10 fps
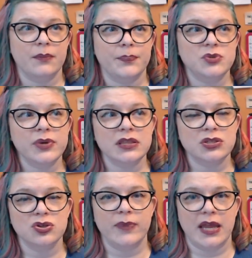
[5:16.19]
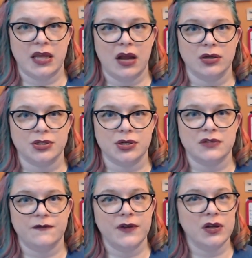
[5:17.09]
between the two main characters
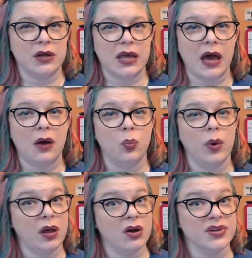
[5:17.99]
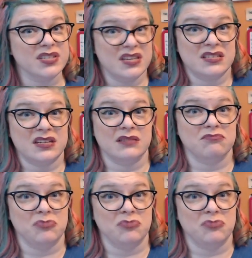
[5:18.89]
figuring out what coexisting